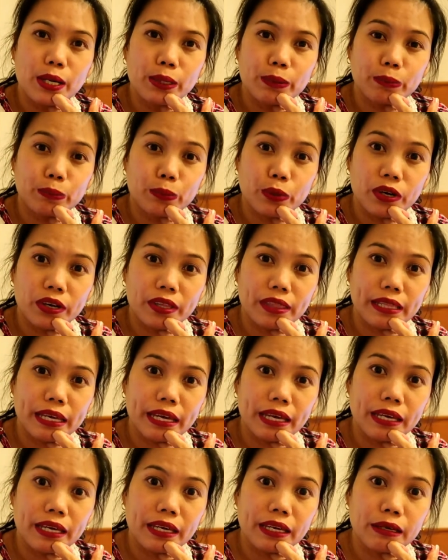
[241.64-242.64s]

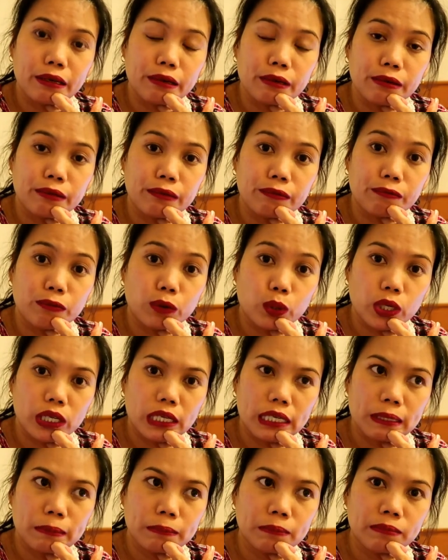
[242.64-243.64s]
birthday for
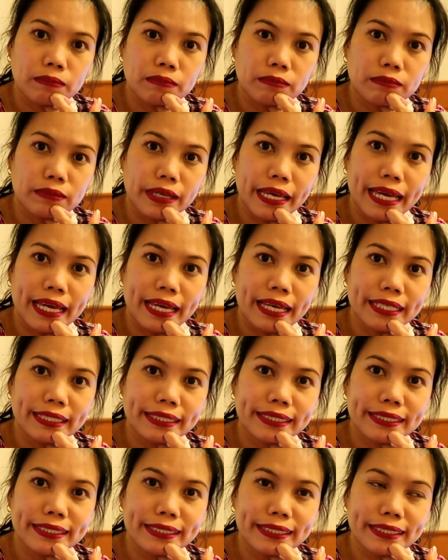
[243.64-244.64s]
him
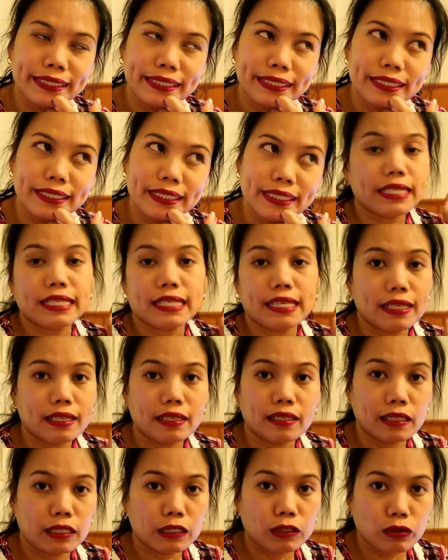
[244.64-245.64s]
and he
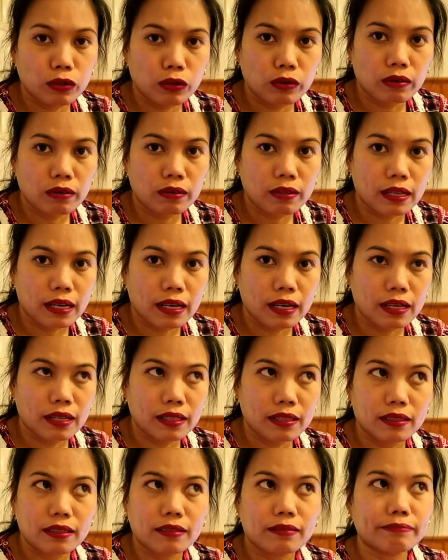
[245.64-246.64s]
didn't know that,
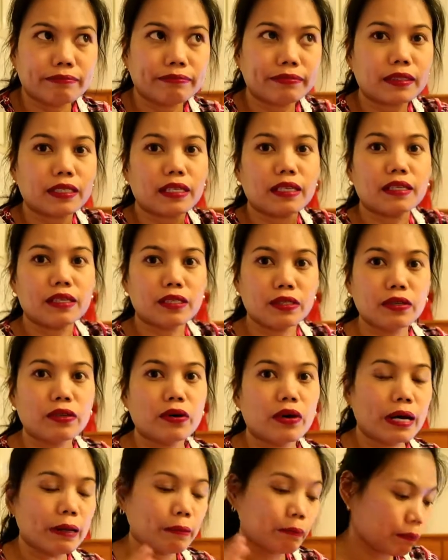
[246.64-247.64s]
you
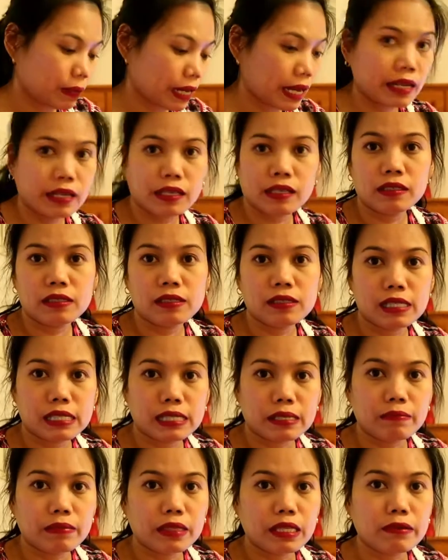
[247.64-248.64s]
know, I'm planning
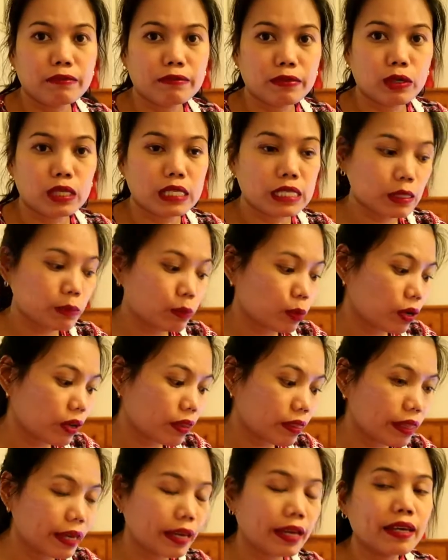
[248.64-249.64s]
something for his
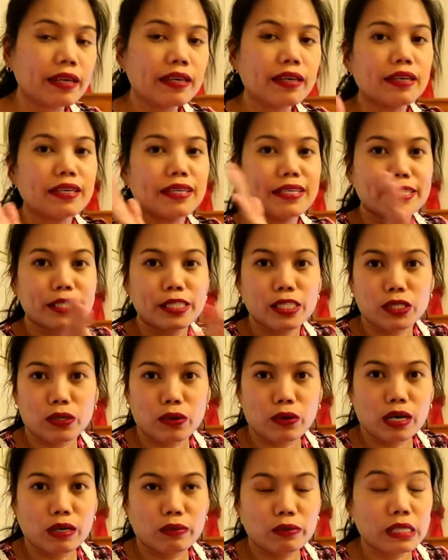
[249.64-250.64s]
birthday.
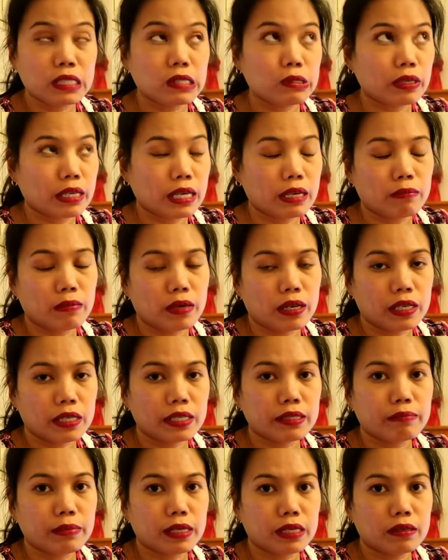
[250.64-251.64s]
So I went to
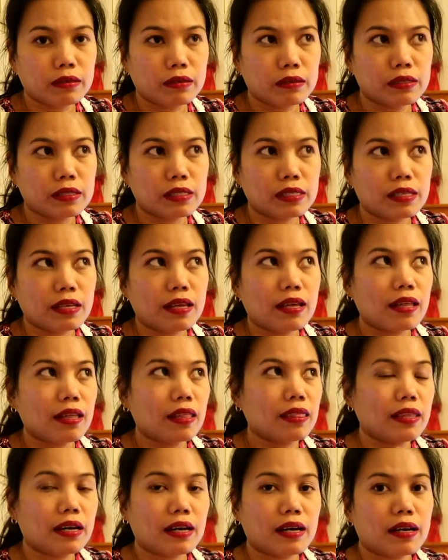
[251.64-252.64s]
Kmart because
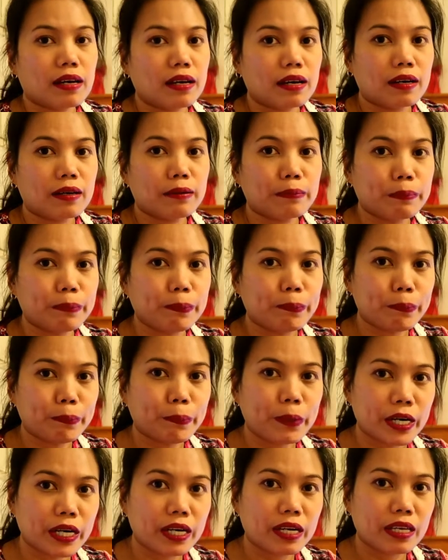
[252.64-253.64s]
the
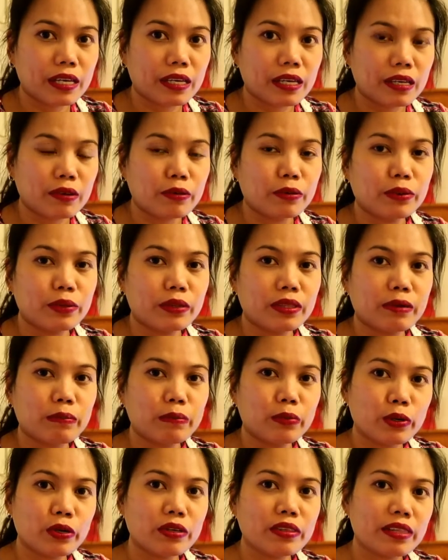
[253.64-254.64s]
party or the
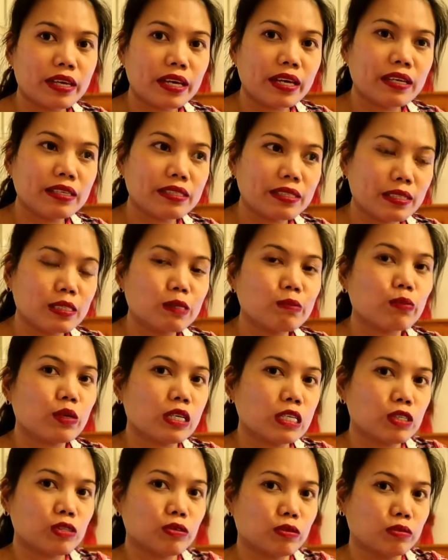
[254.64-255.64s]
birthday
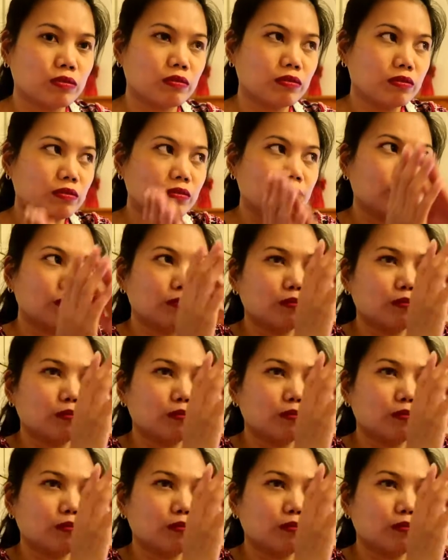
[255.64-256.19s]
celebration